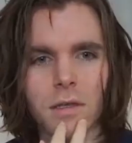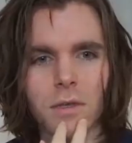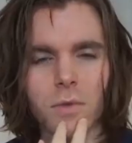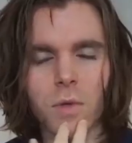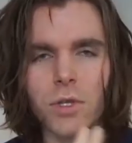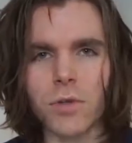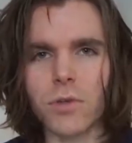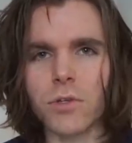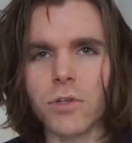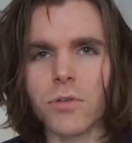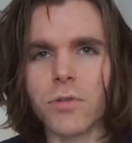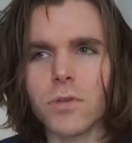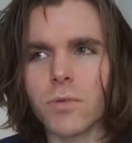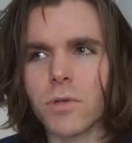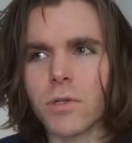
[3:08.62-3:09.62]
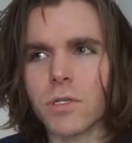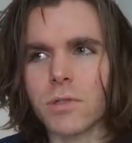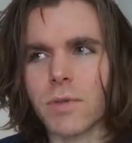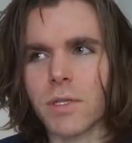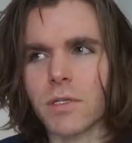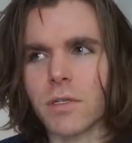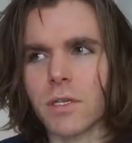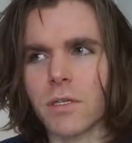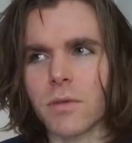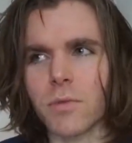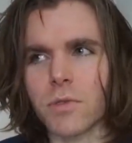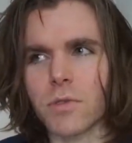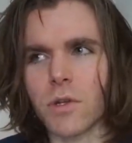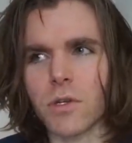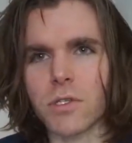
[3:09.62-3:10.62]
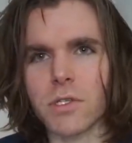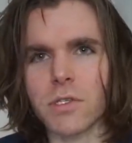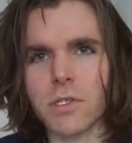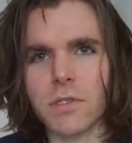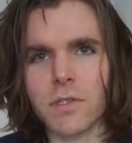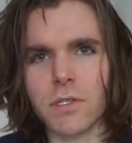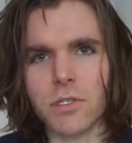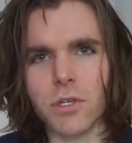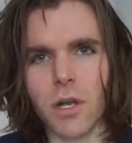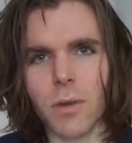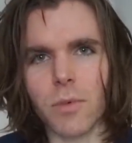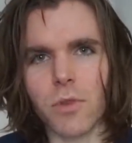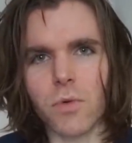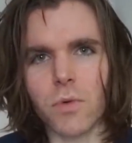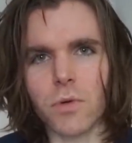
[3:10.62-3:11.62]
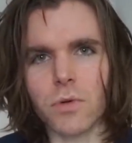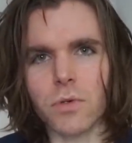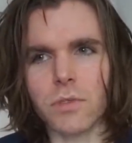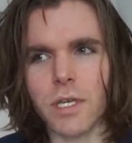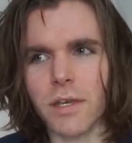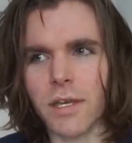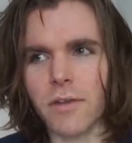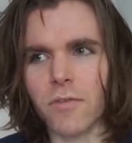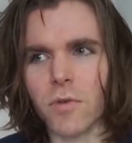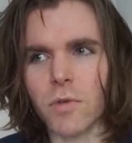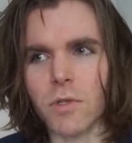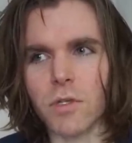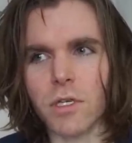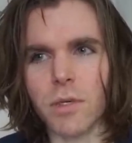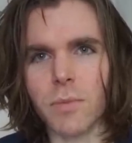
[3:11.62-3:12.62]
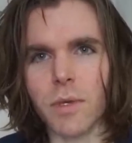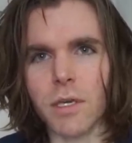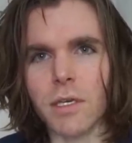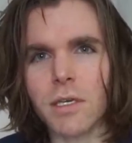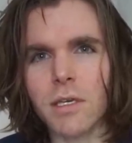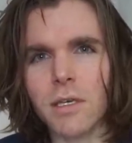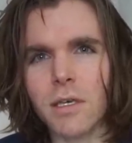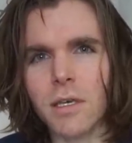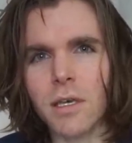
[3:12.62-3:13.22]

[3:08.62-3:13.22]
When you're a new YouTuber, it's basically like the most narcissistic job in the world. Hey, everyone, look at me.